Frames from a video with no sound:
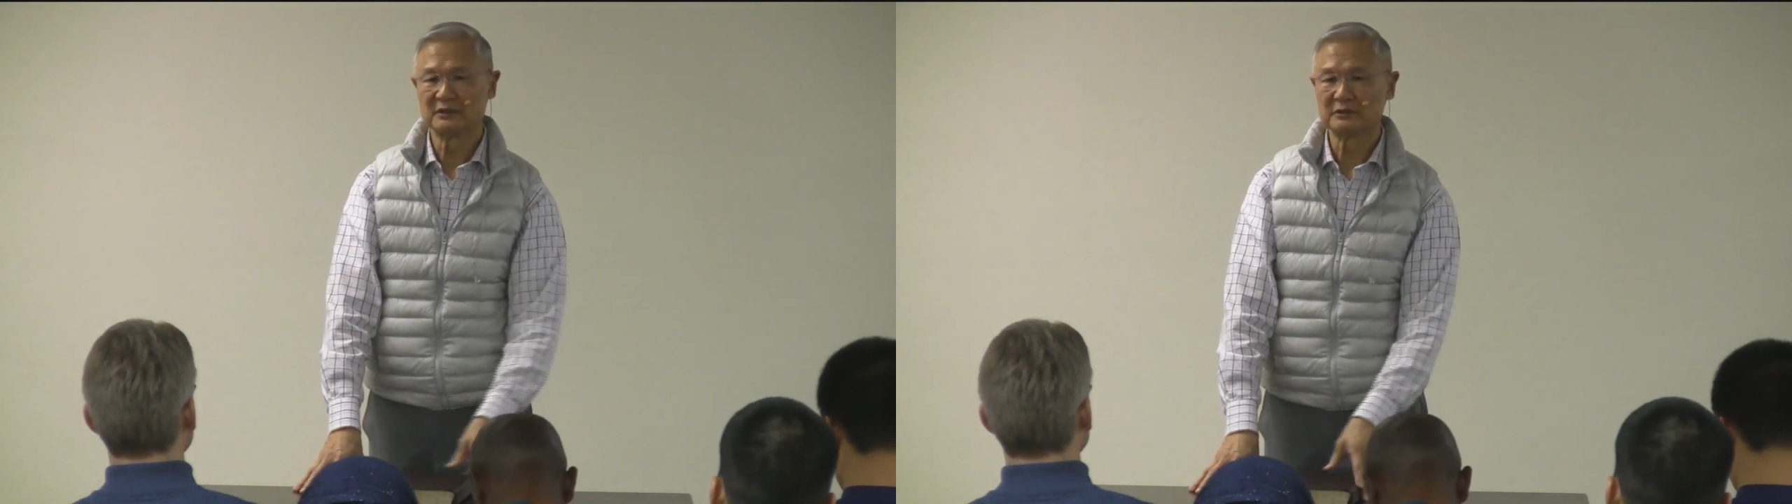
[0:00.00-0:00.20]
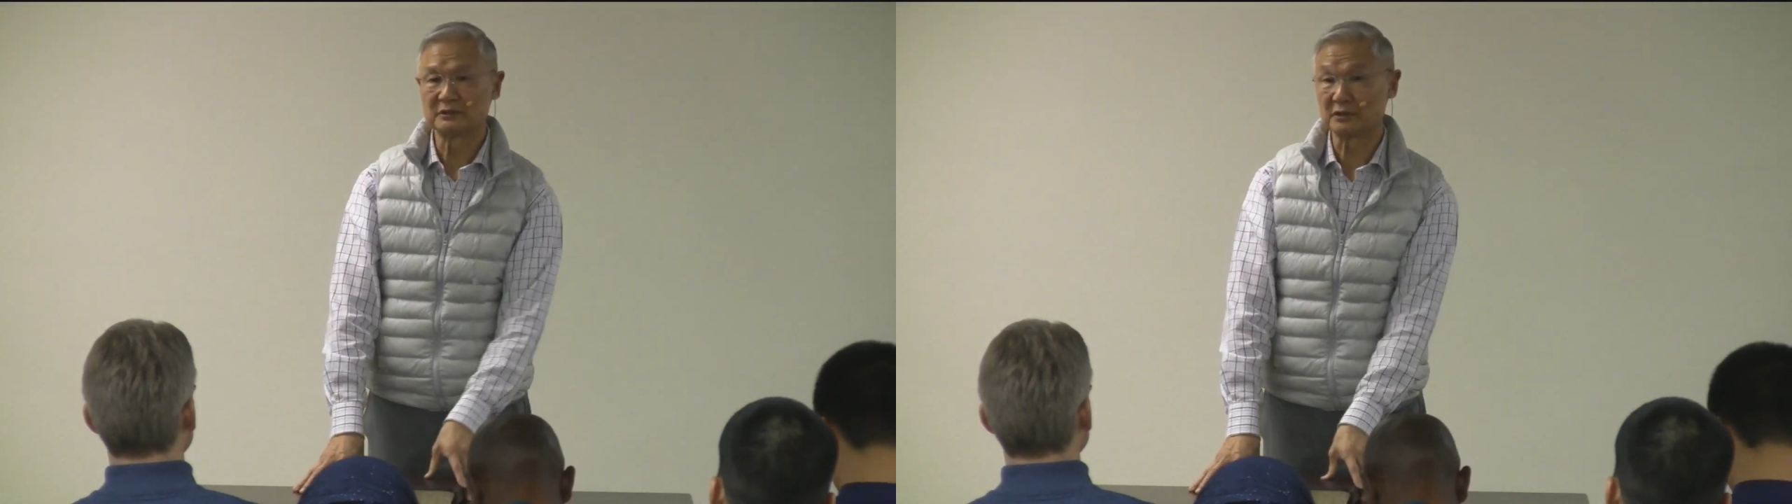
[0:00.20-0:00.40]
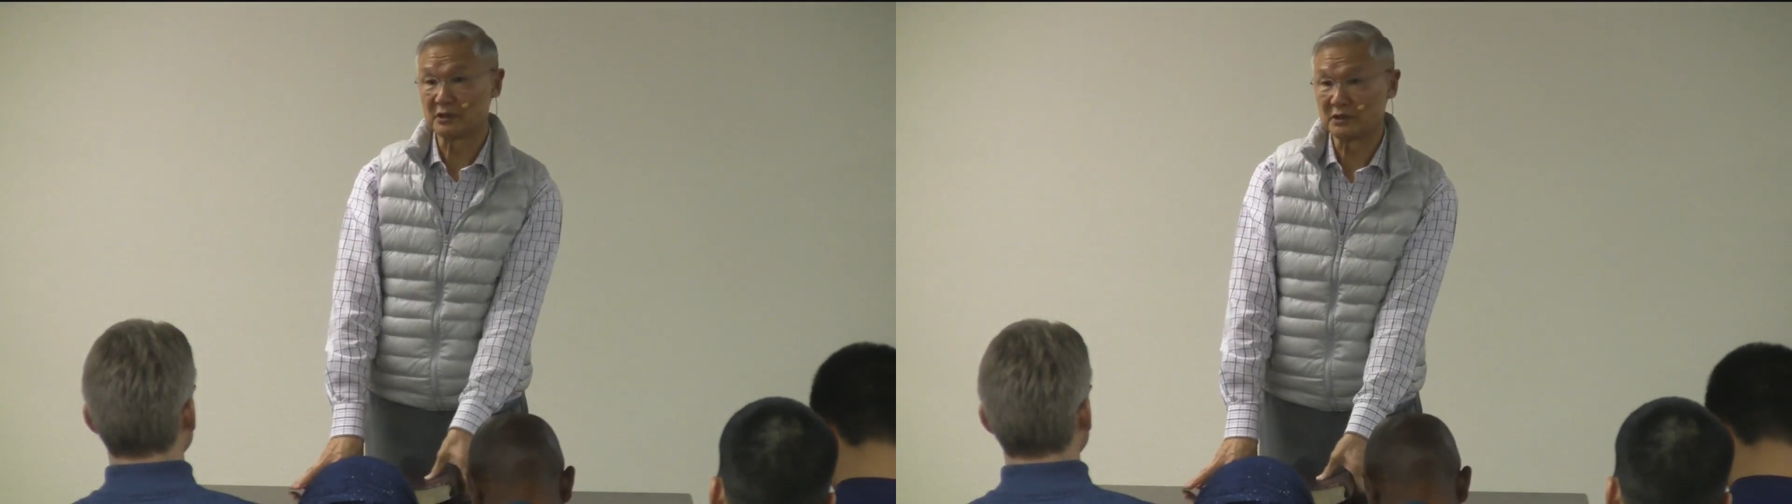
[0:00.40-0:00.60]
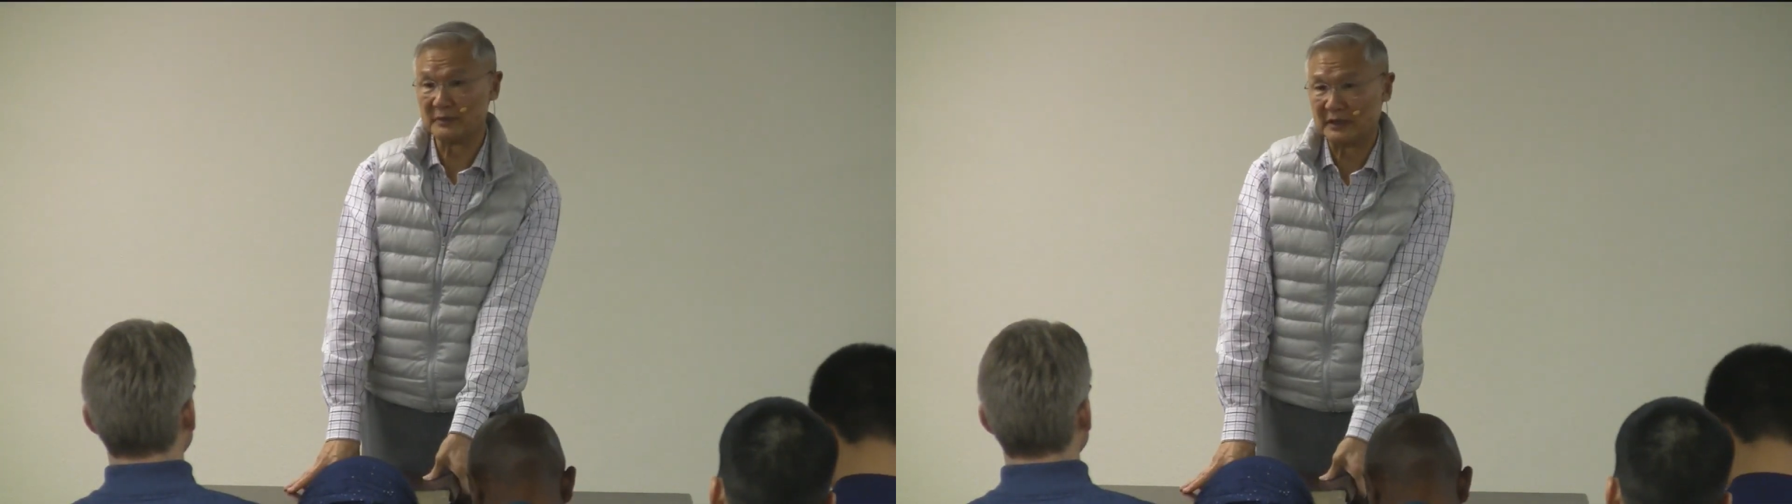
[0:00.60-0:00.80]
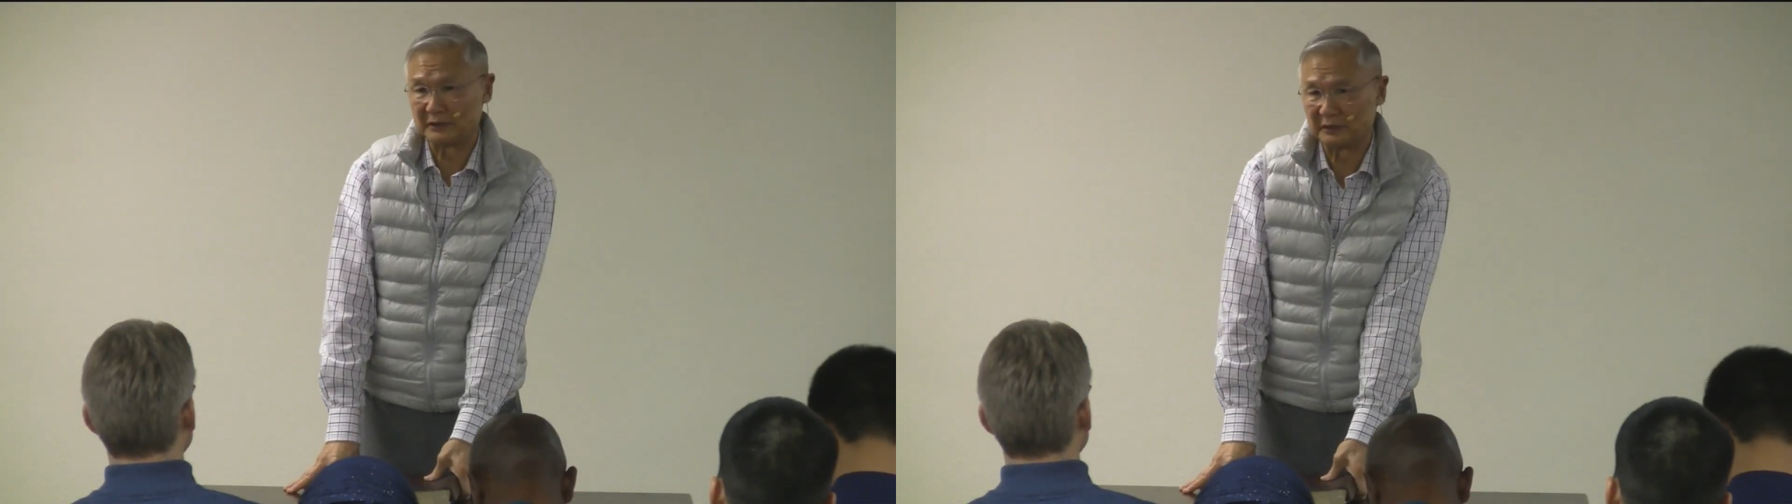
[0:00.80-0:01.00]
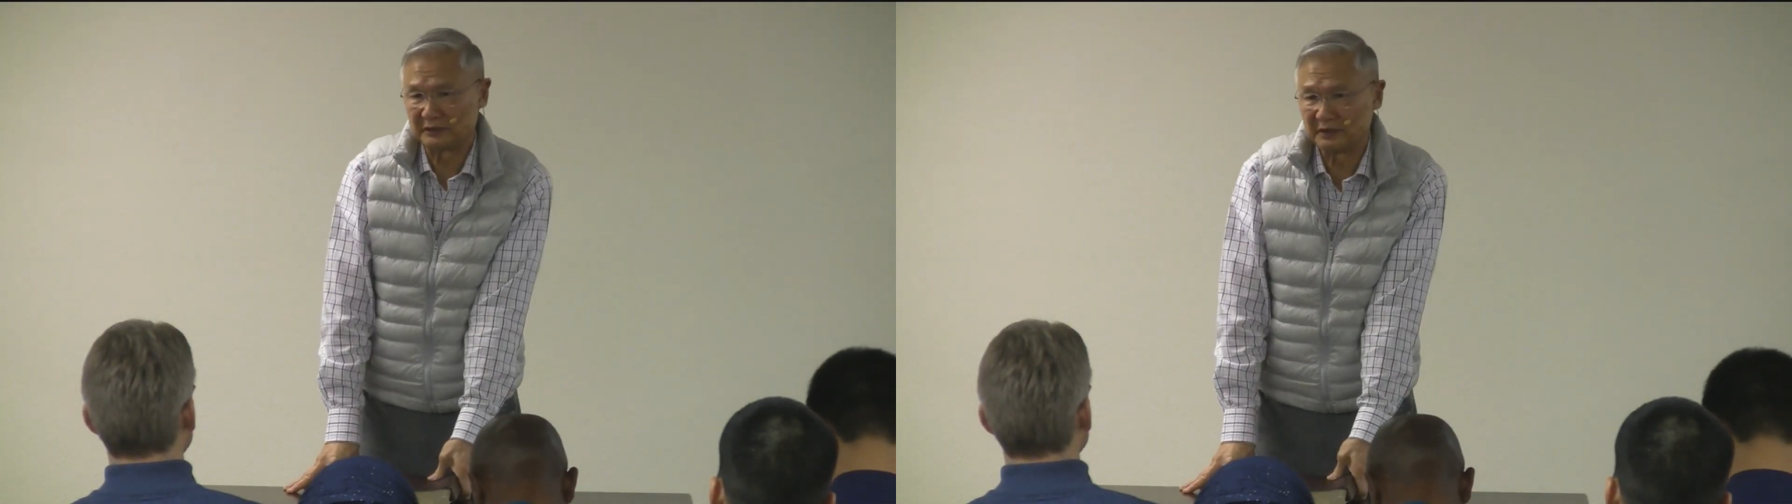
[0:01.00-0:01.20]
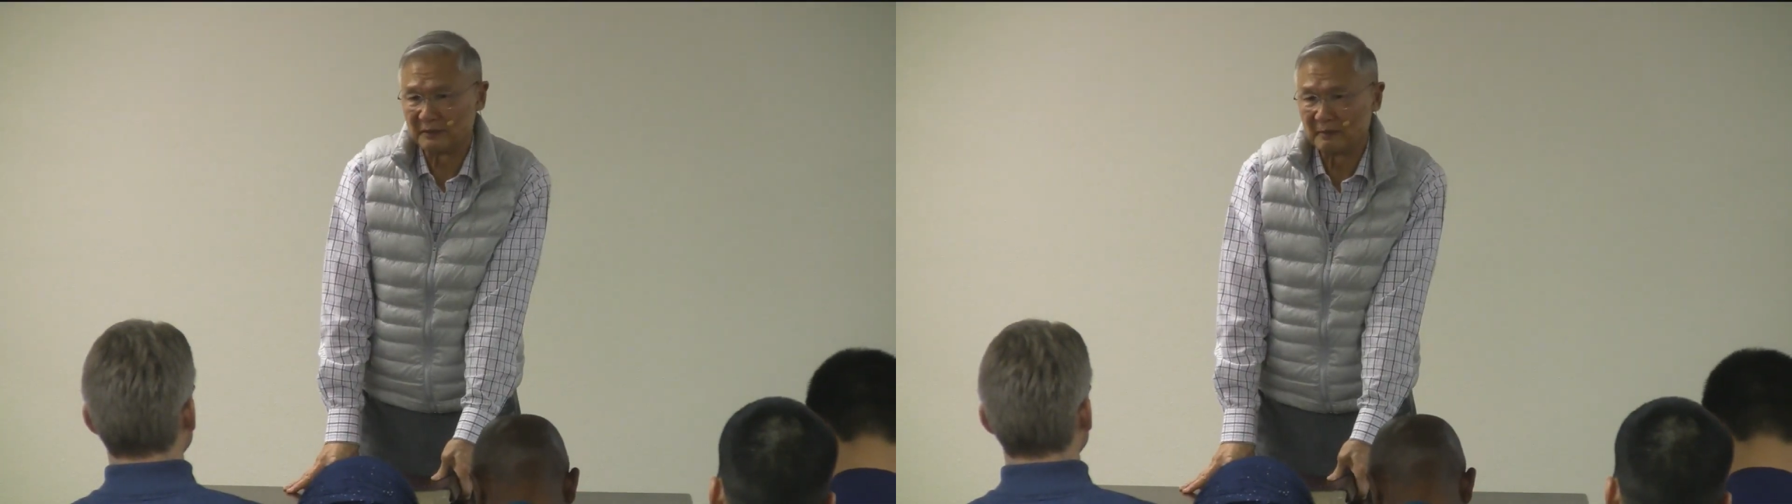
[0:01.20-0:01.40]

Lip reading: to talk about it,